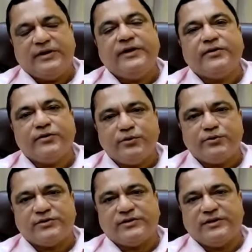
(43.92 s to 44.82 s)

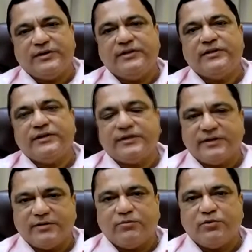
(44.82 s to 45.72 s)
introduced in the
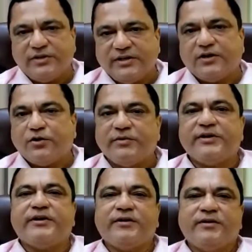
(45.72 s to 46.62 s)
Narendra Modi
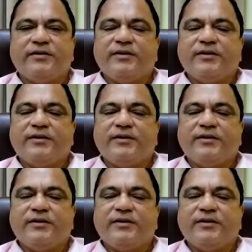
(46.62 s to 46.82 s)
government.